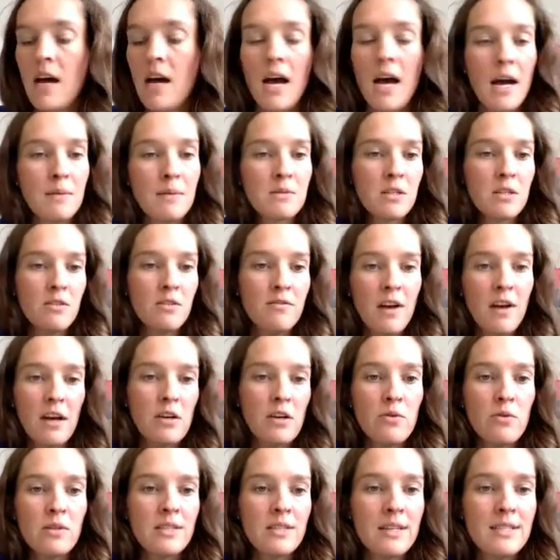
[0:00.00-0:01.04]
Absolute
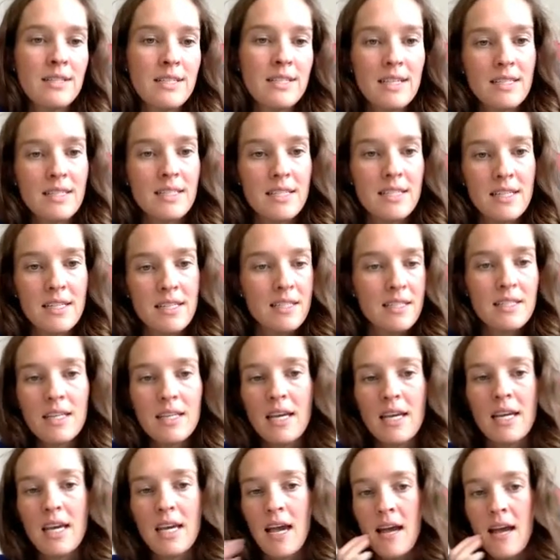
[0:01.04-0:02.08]
value is a distance.
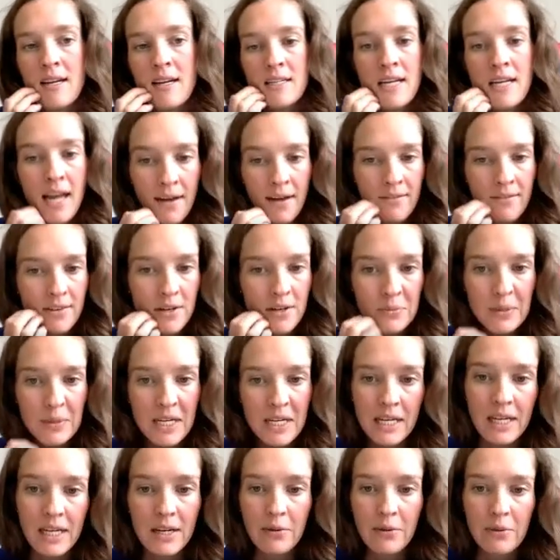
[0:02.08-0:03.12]
It can never
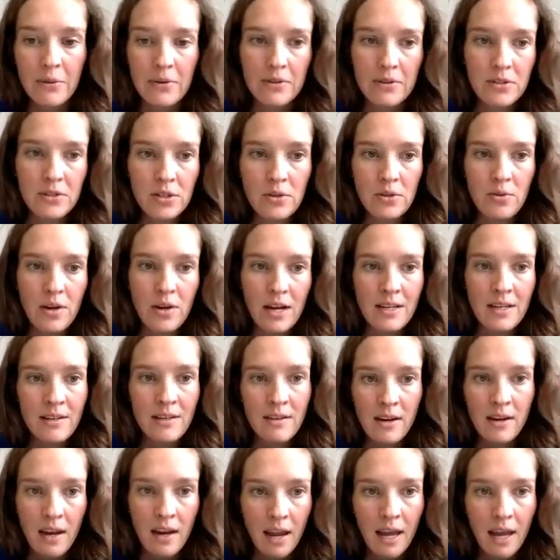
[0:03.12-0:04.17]
be equal to a
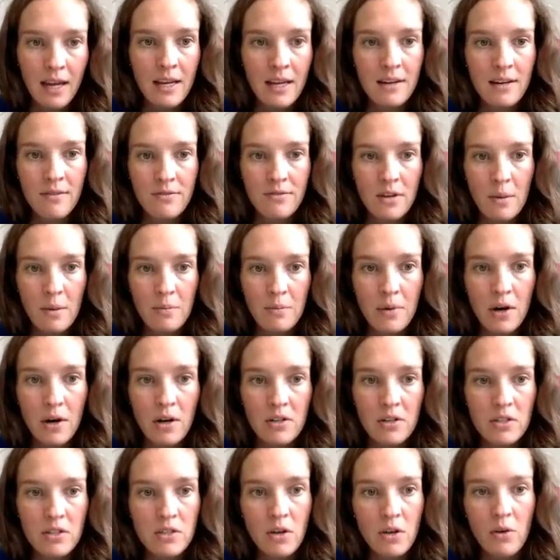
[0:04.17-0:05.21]
negative
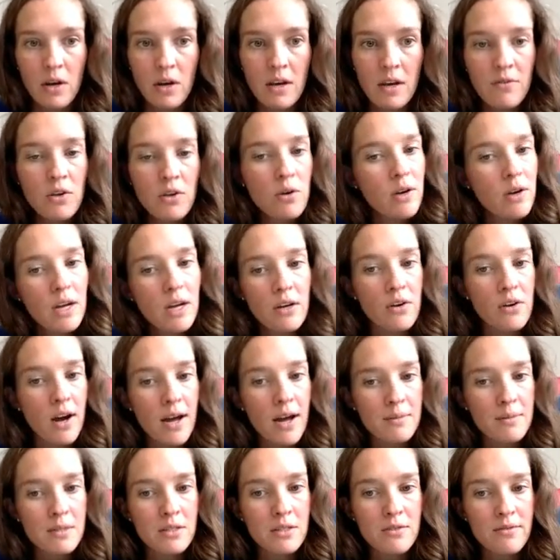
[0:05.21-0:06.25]
number. So if you get your
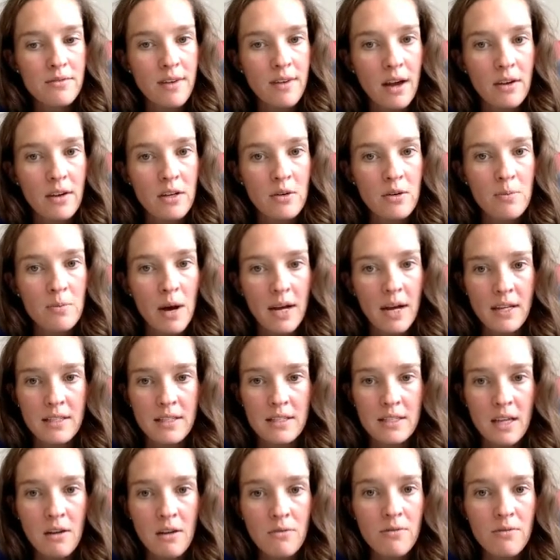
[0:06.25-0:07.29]
absolute value by
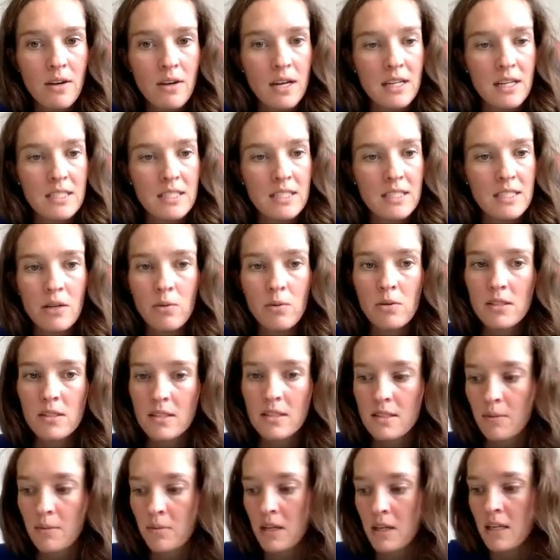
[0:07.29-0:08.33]
itself and it's equal to
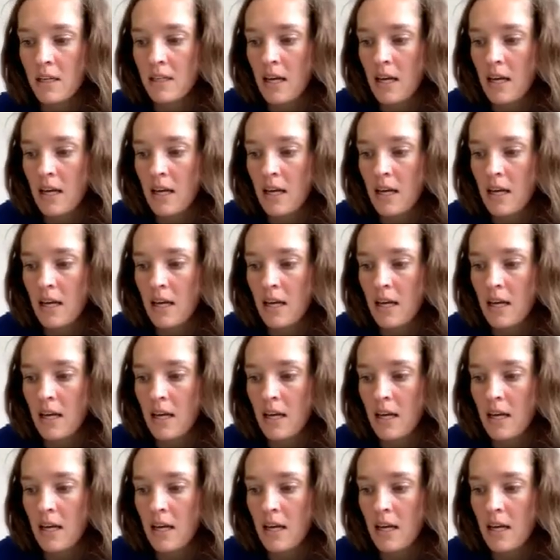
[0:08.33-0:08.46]
something